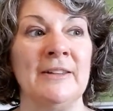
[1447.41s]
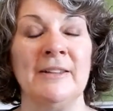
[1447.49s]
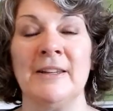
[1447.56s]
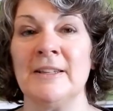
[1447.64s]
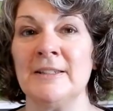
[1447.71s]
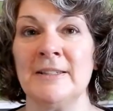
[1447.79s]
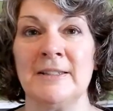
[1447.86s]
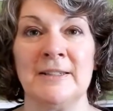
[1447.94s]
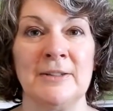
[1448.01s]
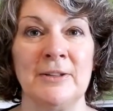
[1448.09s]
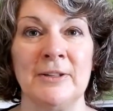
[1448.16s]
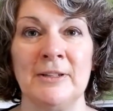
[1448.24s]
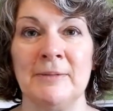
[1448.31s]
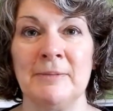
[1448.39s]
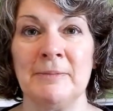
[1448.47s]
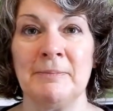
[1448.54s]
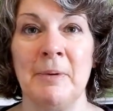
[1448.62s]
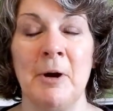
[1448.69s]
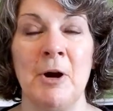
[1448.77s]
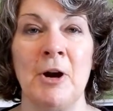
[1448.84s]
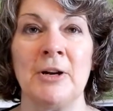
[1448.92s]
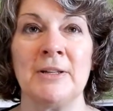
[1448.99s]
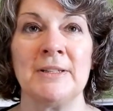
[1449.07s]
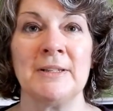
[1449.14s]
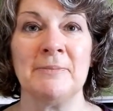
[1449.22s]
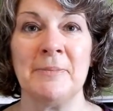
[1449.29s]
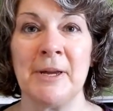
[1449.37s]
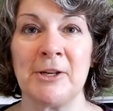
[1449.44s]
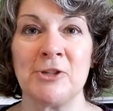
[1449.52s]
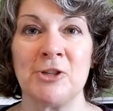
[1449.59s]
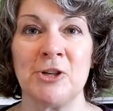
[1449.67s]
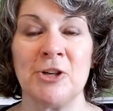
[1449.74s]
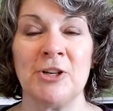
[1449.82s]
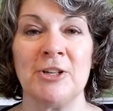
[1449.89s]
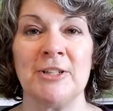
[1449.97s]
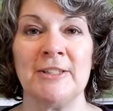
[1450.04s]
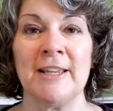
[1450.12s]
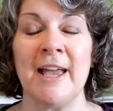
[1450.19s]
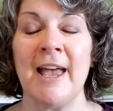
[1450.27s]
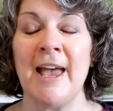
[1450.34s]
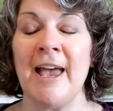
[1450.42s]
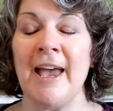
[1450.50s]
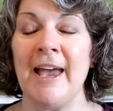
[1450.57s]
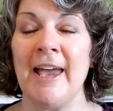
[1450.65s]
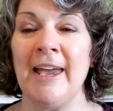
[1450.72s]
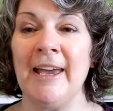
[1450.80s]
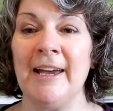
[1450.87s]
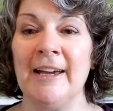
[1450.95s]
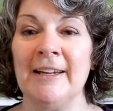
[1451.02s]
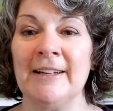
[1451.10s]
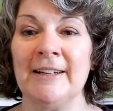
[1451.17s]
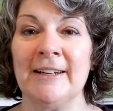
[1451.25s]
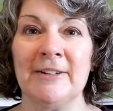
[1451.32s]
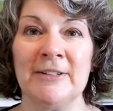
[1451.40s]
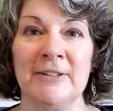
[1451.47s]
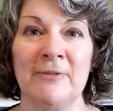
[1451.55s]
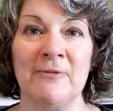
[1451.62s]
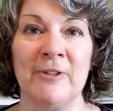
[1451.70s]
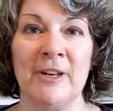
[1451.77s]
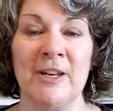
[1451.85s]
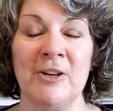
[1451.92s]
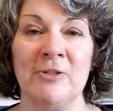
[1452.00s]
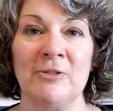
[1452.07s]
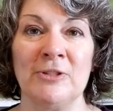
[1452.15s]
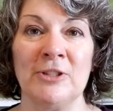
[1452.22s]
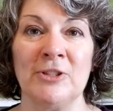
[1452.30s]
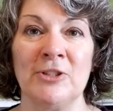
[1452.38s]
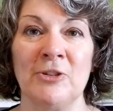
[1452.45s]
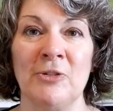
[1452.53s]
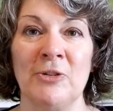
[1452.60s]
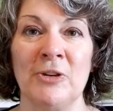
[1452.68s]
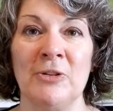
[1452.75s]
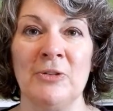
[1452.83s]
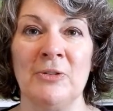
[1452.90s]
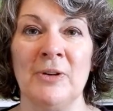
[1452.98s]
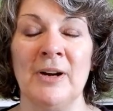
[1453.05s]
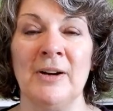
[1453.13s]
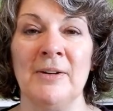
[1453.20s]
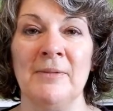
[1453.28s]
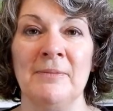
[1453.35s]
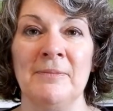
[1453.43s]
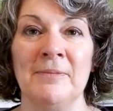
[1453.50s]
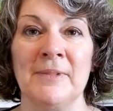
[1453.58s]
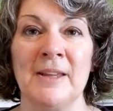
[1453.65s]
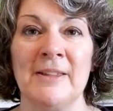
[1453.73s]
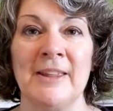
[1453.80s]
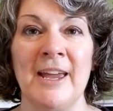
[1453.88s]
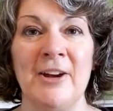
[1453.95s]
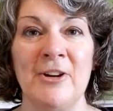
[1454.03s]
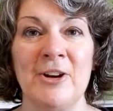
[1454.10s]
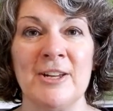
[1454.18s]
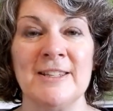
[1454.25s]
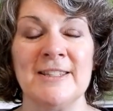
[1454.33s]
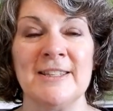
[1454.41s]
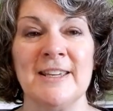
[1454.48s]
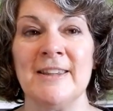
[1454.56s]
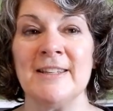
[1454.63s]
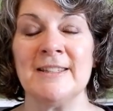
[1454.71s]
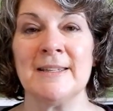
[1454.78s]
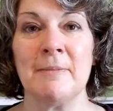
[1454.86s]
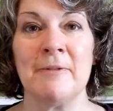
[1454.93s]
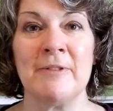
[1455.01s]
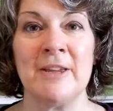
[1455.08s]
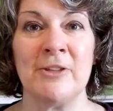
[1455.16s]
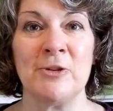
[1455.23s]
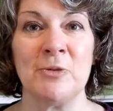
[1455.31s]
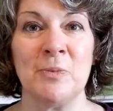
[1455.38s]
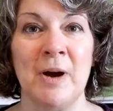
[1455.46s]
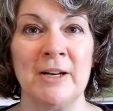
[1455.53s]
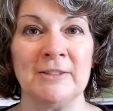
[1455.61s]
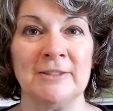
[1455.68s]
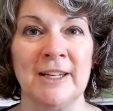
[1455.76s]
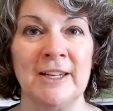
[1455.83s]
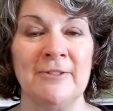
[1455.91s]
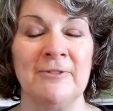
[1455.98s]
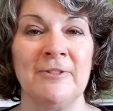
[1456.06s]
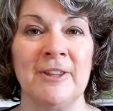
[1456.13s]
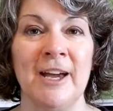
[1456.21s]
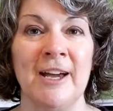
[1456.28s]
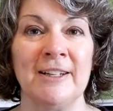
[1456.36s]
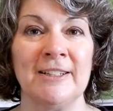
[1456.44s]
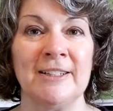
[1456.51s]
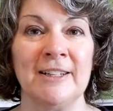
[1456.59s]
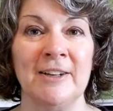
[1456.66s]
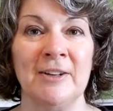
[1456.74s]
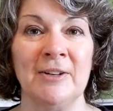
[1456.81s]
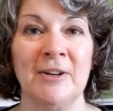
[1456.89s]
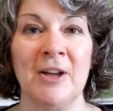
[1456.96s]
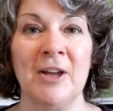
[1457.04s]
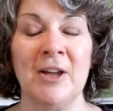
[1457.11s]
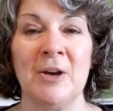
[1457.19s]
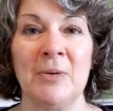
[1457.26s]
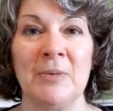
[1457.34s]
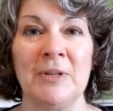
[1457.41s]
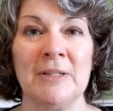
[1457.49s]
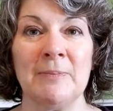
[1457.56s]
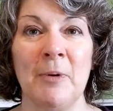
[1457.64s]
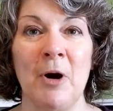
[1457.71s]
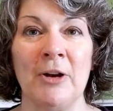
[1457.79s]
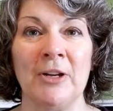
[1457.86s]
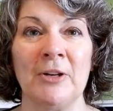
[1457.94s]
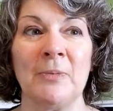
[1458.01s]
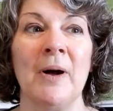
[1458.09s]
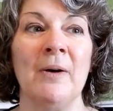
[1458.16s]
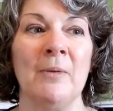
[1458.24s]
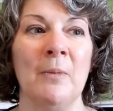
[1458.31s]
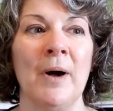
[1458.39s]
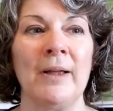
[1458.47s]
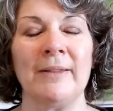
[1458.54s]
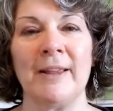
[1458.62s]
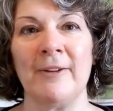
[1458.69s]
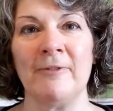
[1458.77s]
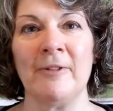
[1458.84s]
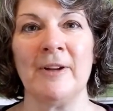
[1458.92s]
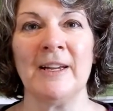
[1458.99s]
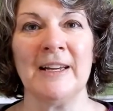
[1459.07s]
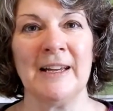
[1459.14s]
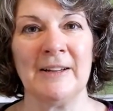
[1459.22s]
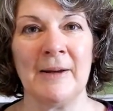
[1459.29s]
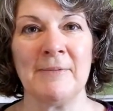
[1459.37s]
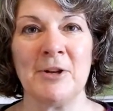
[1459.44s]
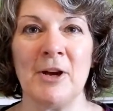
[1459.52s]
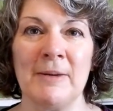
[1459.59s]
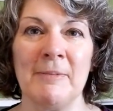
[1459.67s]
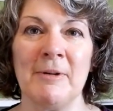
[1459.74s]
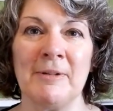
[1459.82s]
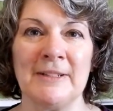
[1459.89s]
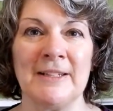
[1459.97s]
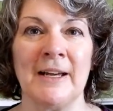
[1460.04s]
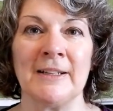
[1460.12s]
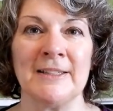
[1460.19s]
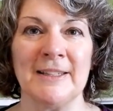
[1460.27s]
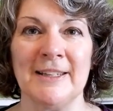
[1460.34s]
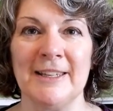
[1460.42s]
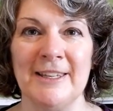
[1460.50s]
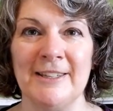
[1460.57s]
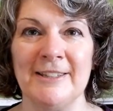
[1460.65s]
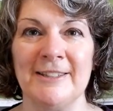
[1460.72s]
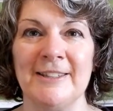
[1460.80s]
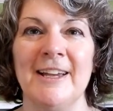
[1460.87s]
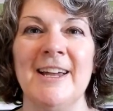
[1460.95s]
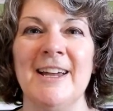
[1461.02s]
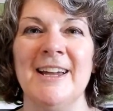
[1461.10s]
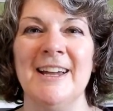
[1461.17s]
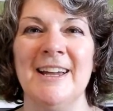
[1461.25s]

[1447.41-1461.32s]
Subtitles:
in this little part some pictures and some videos to show you the herons and then some of the other wildlife that we spotted. Well, wildlife. I'm talking about ducks and geese.